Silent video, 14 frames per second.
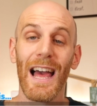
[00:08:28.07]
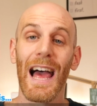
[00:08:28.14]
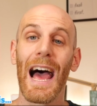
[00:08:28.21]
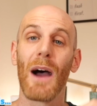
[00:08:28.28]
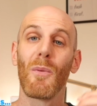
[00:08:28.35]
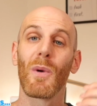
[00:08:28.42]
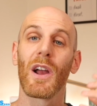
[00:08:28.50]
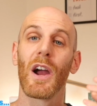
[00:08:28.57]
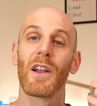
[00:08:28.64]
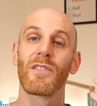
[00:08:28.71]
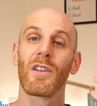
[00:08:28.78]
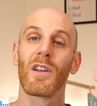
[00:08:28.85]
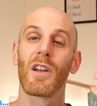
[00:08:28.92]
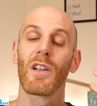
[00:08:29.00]
and we're going
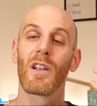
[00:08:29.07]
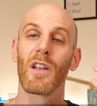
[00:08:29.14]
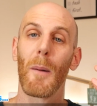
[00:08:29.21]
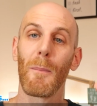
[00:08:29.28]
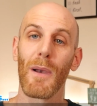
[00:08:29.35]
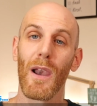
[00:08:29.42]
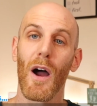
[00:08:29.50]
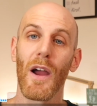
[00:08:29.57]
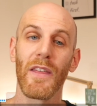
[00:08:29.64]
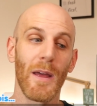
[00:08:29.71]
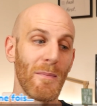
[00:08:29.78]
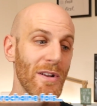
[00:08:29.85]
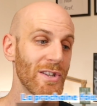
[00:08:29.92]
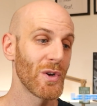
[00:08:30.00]
to apply
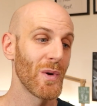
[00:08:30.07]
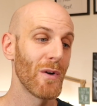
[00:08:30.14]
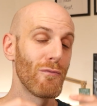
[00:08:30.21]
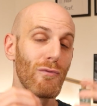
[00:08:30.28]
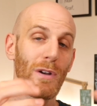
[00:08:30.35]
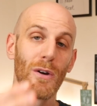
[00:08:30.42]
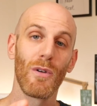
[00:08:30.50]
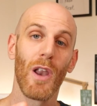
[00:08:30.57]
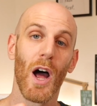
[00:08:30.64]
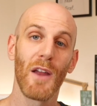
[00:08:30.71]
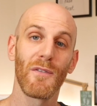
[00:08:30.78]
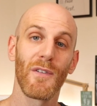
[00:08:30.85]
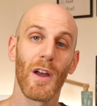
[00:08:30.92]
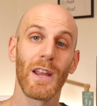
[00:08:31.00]
them to a real
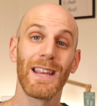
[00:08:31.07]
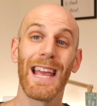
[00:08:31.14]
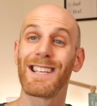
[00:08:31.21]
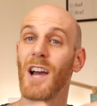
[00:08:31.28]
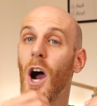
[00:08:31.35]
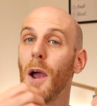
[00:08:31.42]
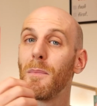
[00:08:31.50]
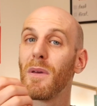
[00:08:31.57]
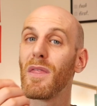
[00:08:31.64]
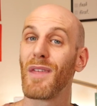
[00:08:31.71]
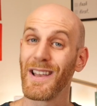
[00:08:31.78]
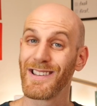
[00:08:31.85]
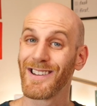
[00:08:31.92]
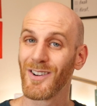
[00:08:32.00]
life yet
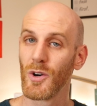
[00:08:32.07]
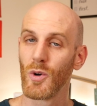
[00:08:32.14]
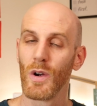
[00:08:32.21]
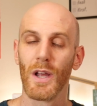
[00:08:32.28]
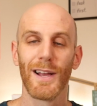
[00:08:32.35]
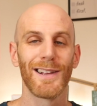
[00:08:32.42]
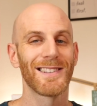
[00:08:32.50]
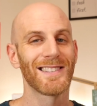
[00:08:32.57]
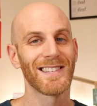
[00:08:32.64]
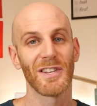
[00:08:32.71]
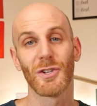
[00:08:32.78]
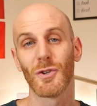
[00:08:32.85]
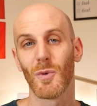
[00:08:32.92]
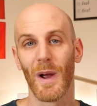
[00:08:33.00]
hypothetical
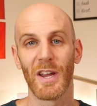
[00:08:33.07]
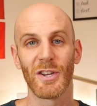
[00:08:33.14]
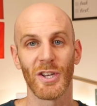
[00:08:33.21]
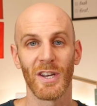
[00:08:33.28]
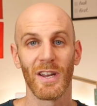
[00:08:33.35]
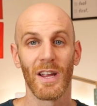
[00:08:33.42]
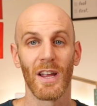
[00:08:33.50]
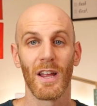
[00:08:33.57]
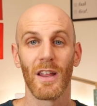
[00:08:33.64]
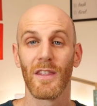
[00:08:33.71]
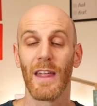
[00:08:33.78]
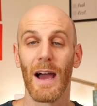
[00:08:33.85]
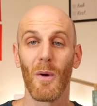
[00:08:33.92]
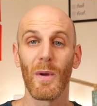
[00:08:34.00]
situation
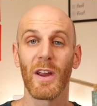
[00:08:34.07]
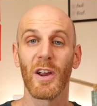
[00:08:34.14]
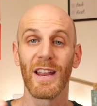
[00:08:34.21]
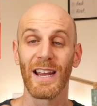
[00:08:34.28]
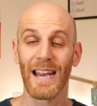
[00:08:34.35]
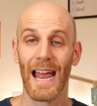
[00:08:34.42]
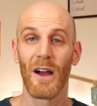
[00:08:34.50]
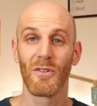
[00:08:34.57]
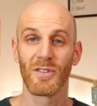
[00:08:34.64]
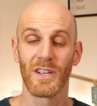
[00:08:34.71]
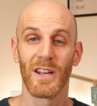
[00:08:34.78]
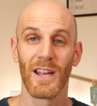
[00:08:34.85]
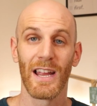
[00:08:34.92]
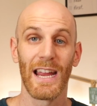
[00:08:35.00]
that we could
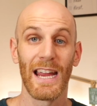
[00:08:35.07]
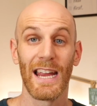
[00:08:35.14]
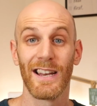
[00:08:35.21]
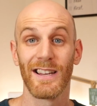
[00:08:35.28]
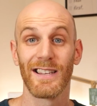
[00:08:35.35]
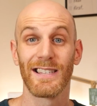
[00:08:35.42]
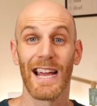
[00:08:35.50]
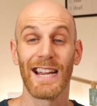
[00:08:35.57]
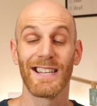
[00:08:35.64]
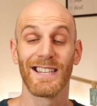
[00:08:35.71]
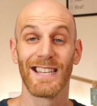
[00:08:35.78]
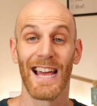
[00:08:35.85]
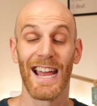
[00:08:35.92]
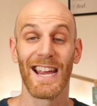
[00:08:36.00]
encounter in
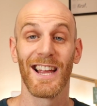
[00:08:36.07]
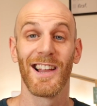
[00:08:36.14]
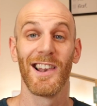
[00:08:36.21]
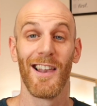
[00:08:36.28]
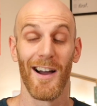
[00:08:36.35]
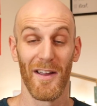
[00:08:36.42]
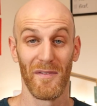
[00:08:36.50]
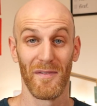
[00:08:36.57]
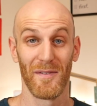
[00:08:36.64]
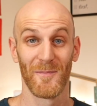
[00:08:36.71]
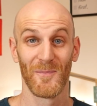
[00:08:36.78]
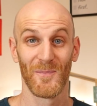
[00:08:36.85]
day-to-day life.